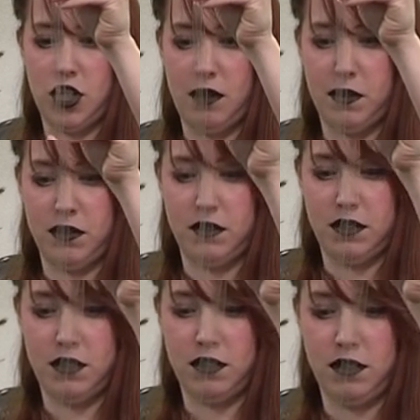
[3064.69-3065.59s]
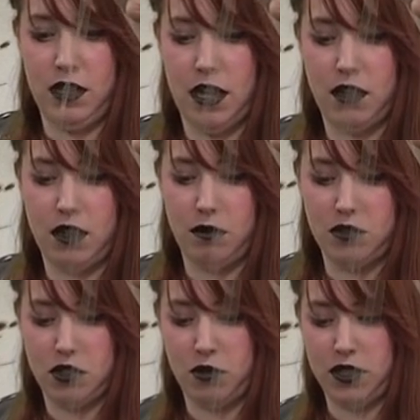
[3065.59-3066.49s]
shape and length, I'm
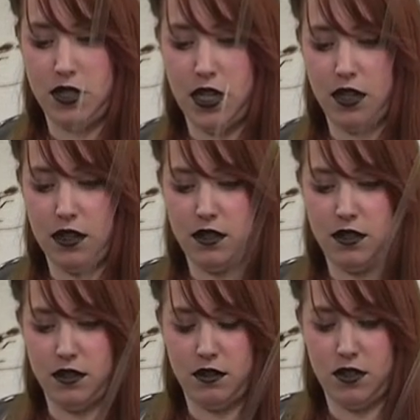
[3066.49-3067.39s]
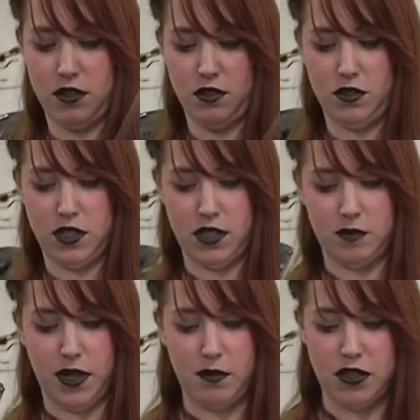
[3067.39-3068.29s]
just going to take this and use it
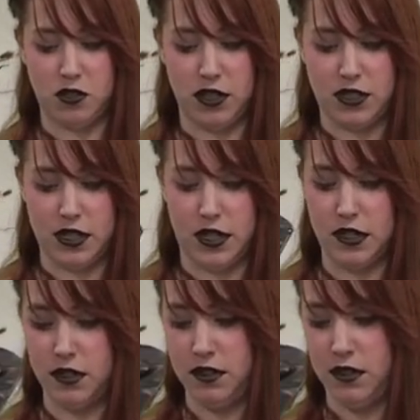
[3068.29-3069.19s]
as my measuring stick.